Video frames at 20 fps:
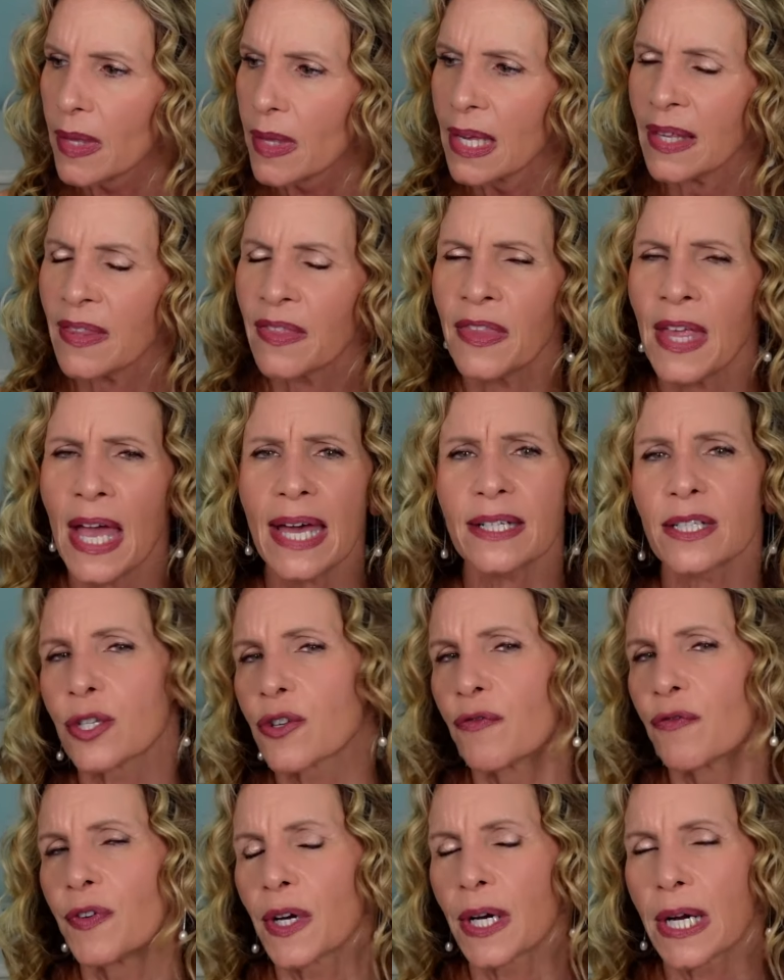That is
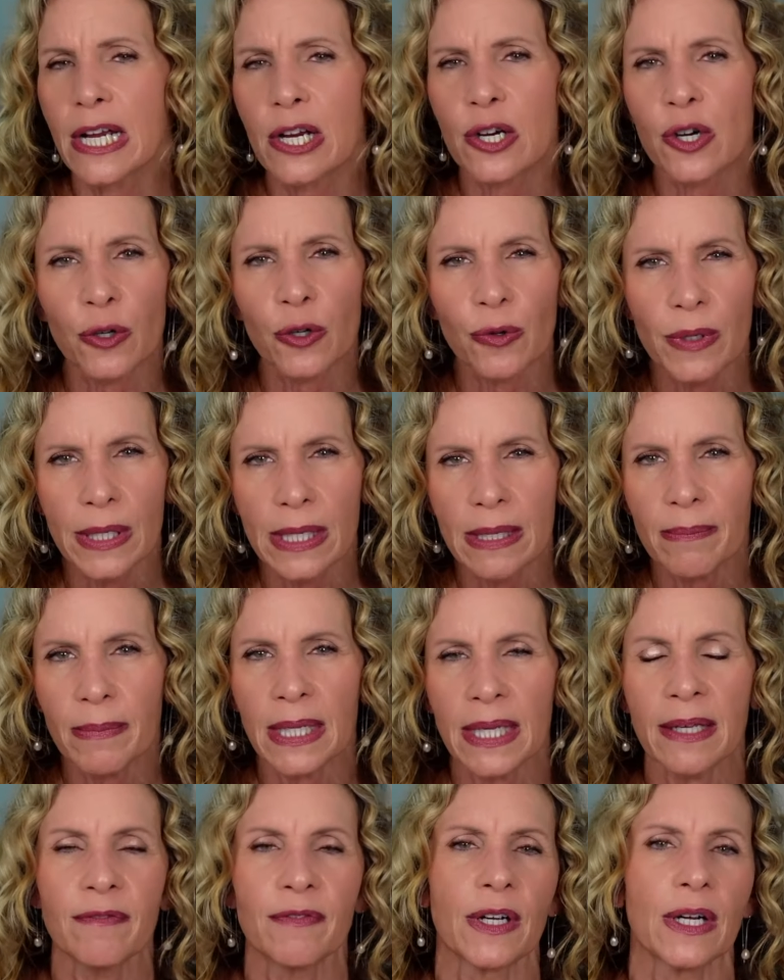very
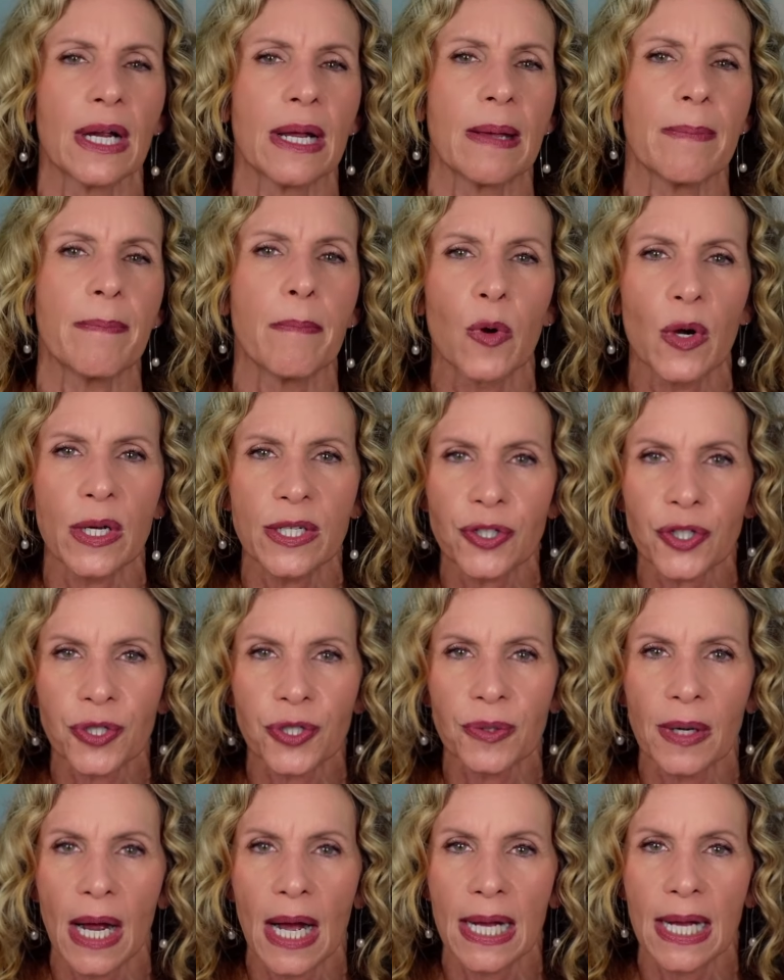creamy, very
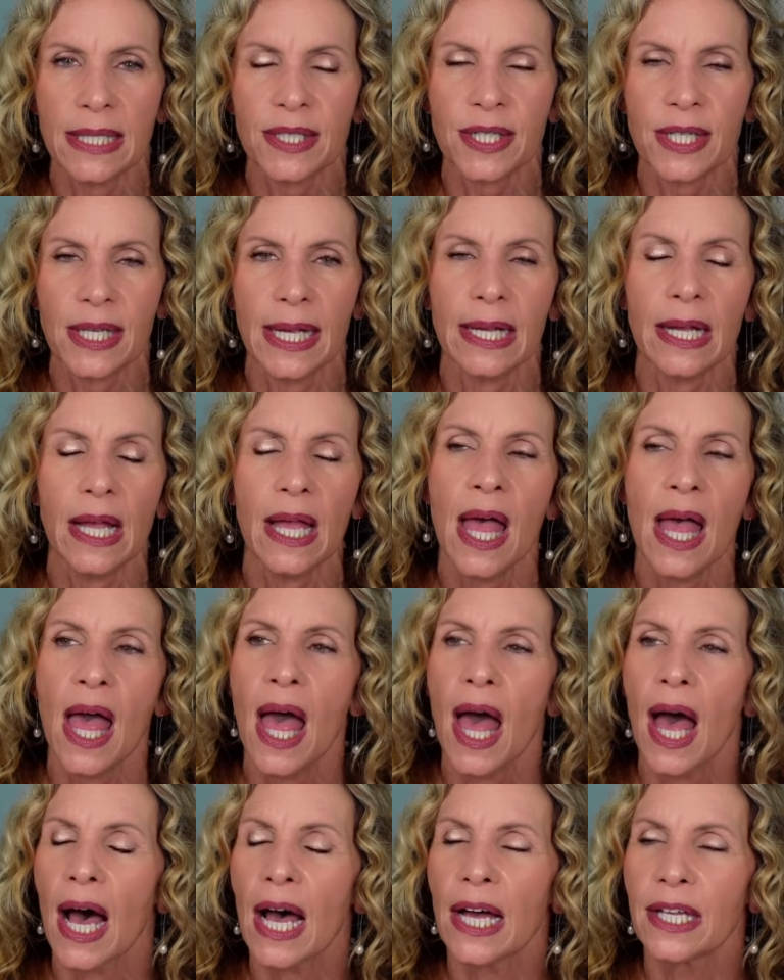moisturizing.
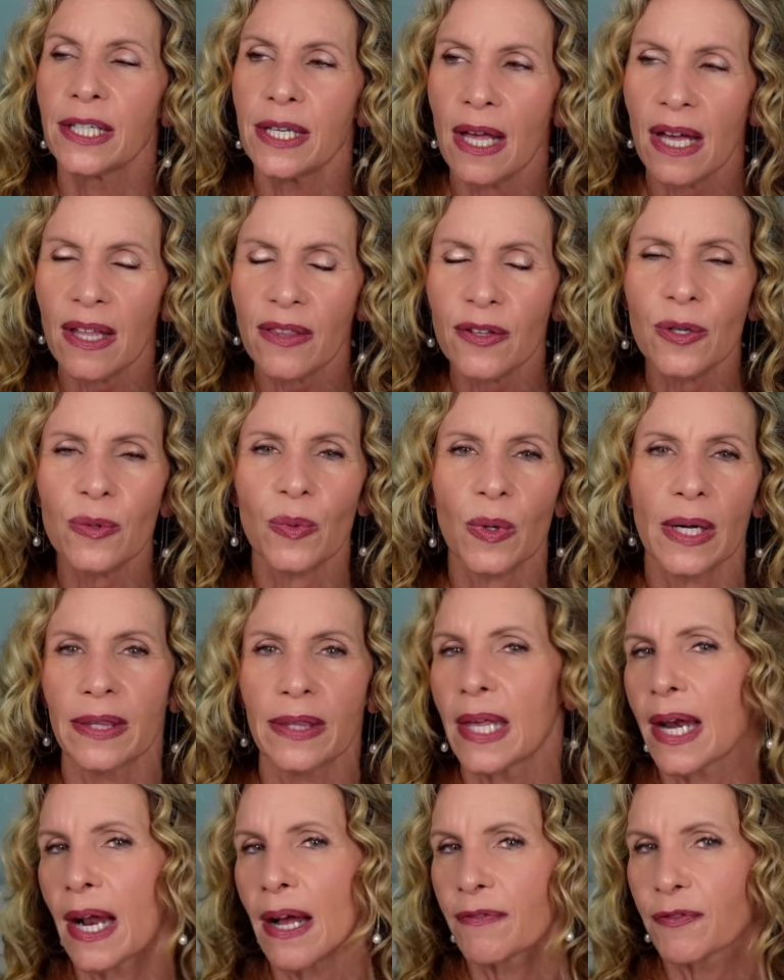Another one
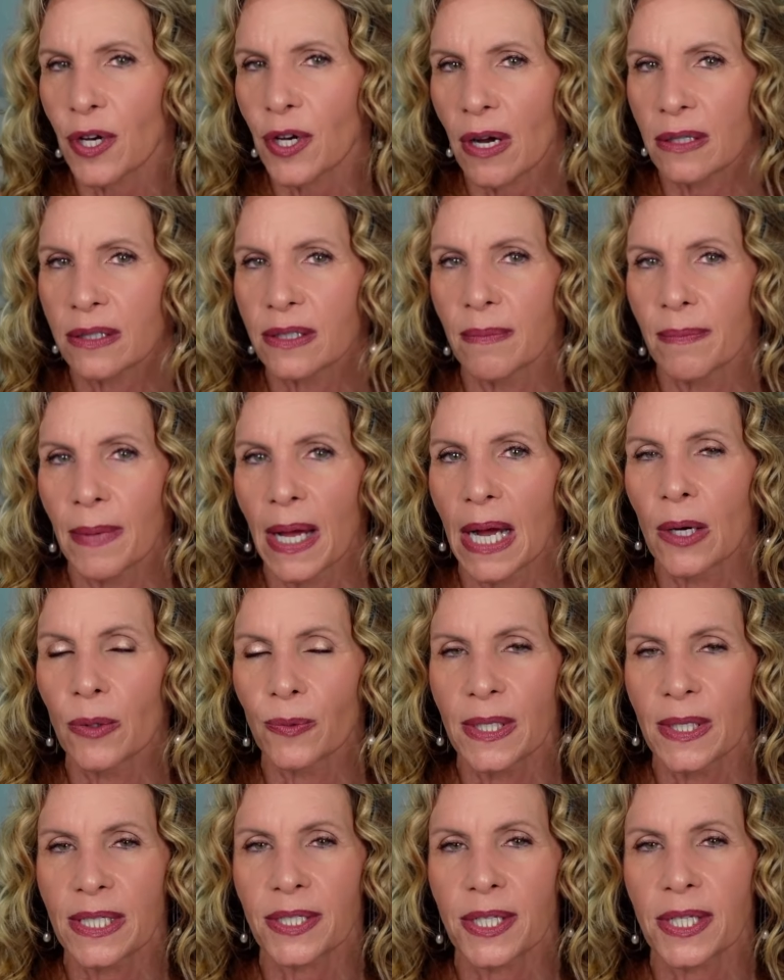that I've talked about
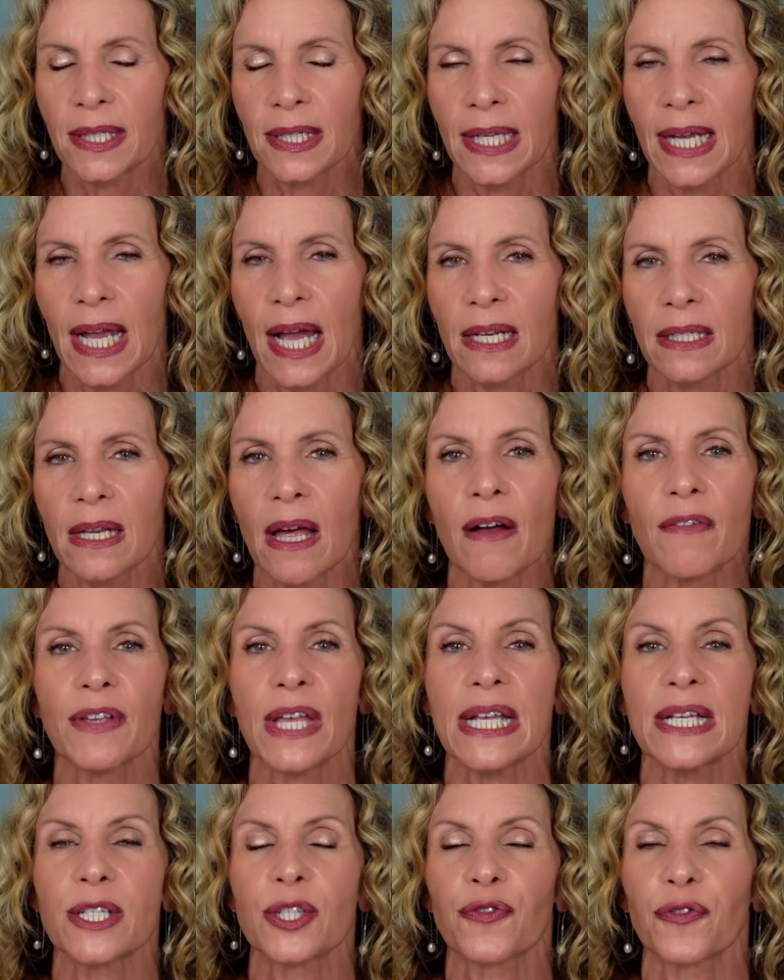recently I love
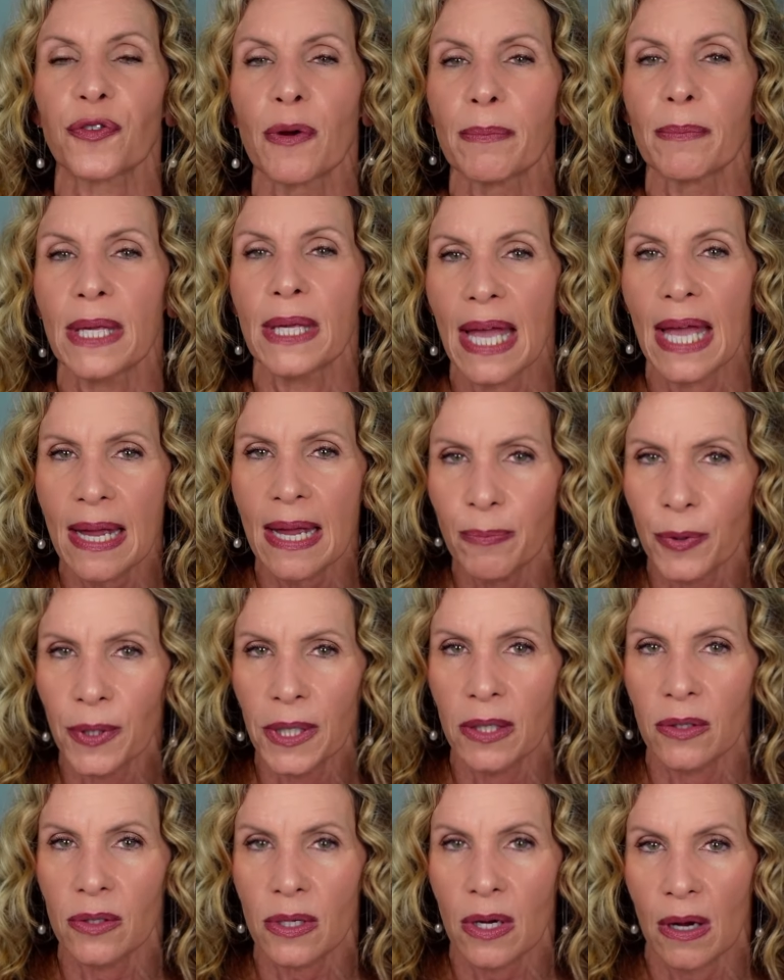is from
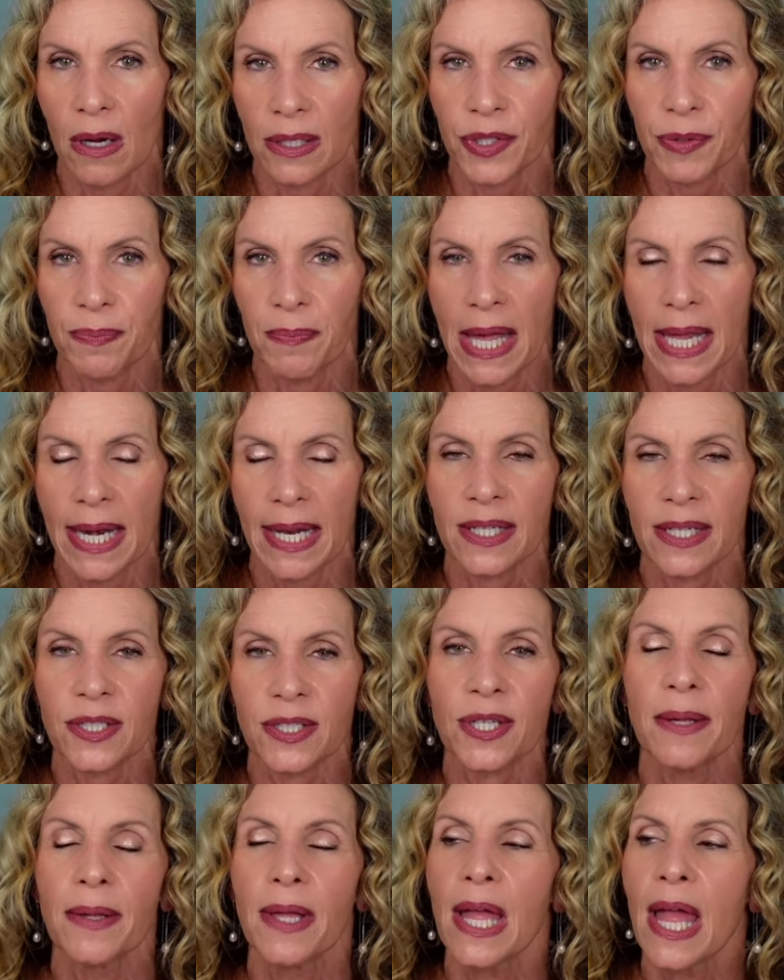Gabriel
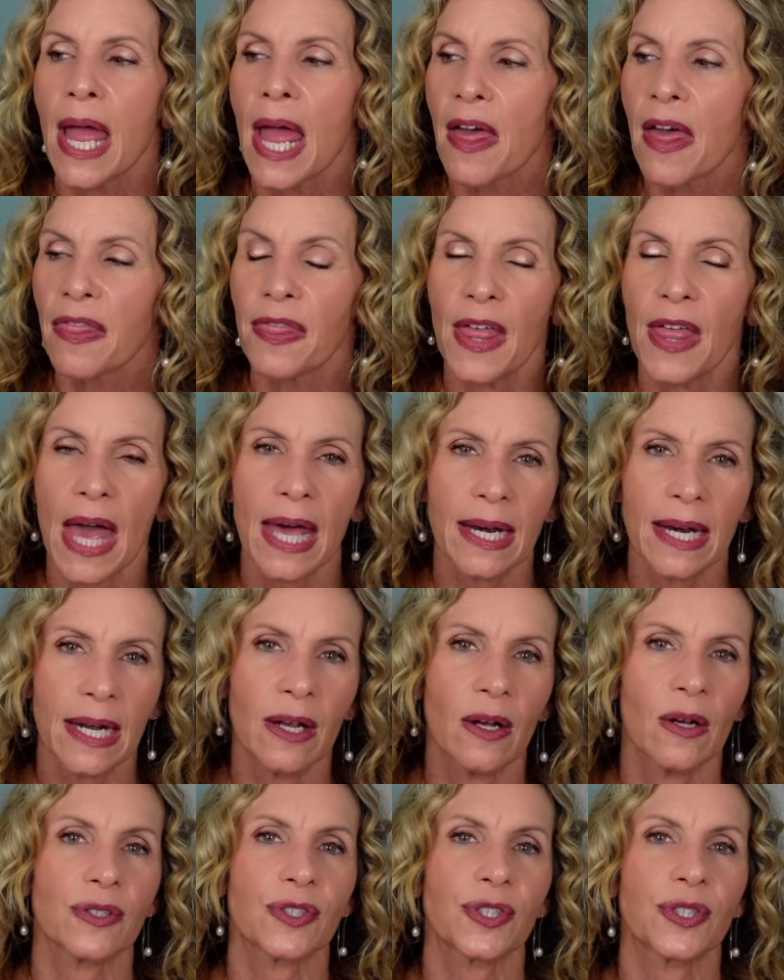Cosmetics. That I
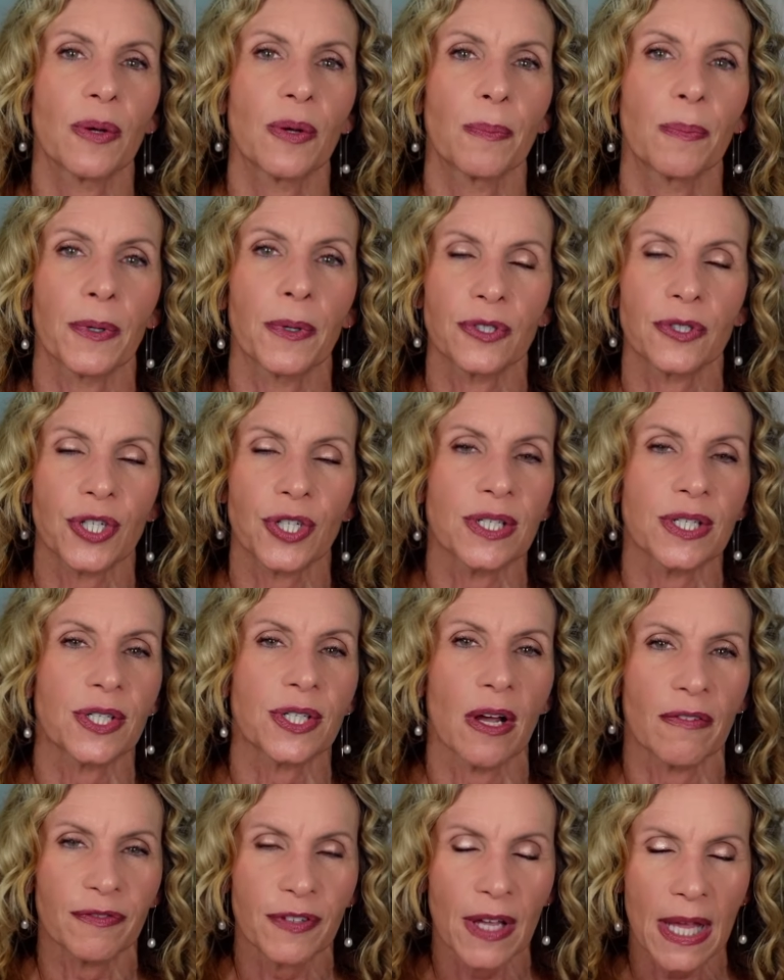also purchased
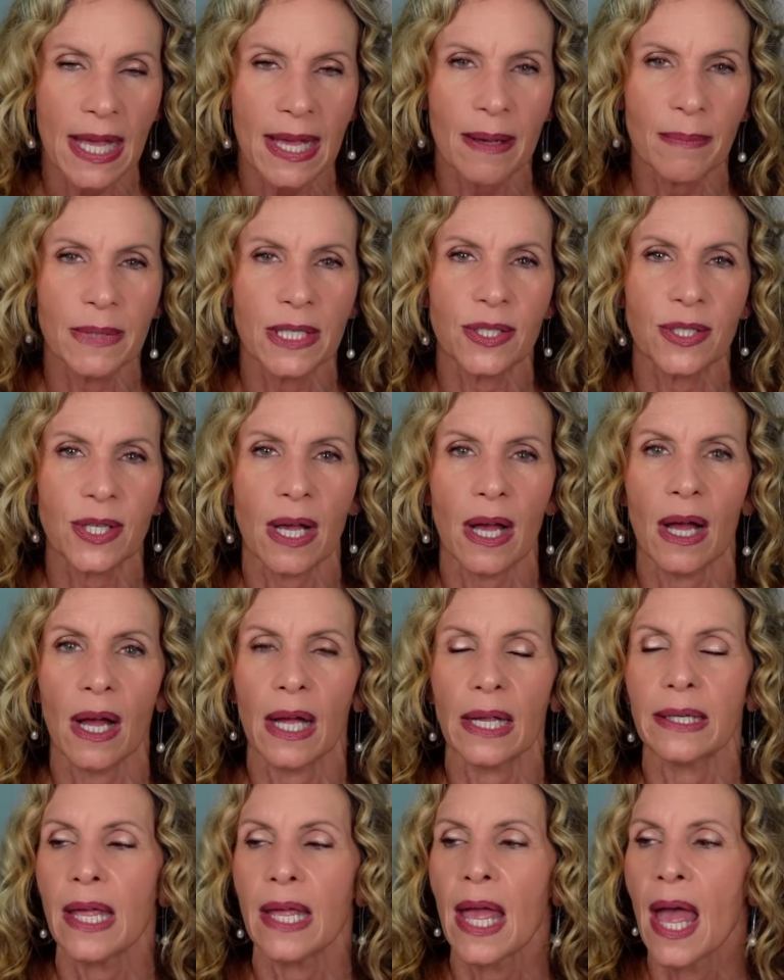off
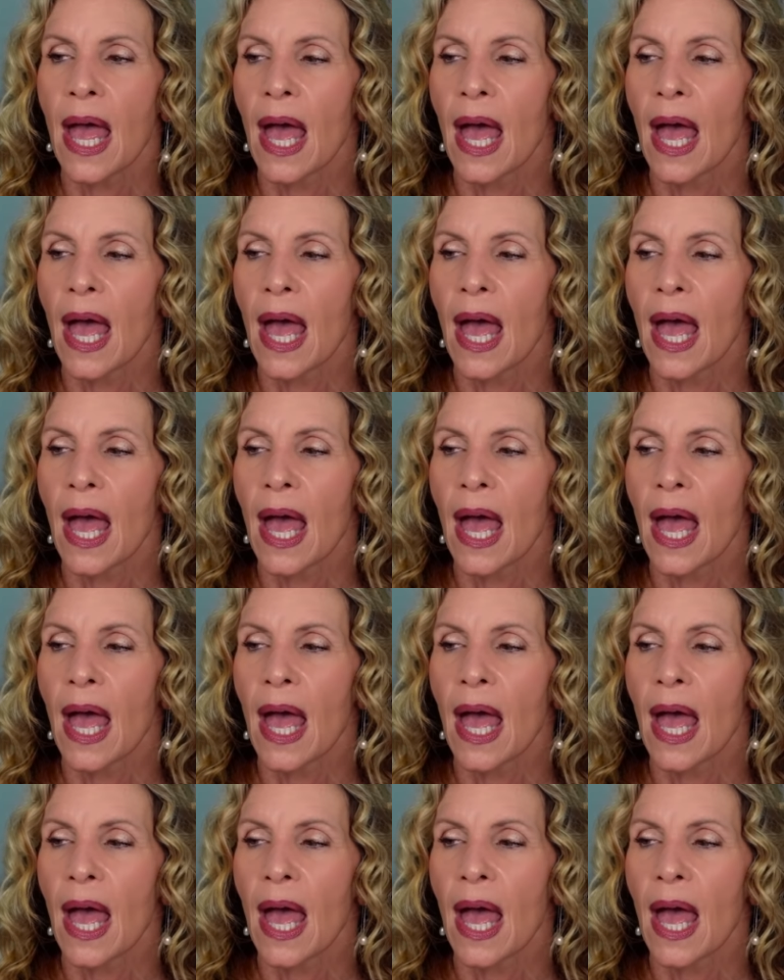Amazon.